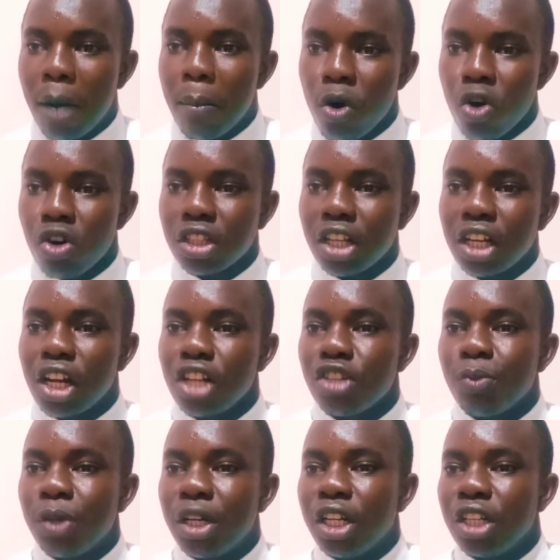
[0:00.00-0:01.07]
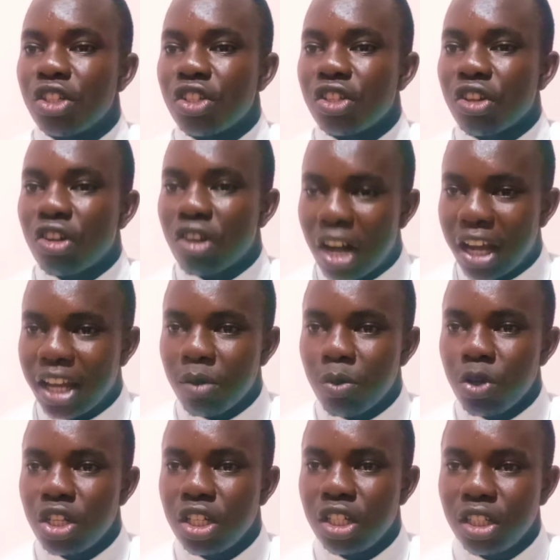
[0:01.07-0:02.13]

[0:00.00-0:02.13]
board that has been inscribed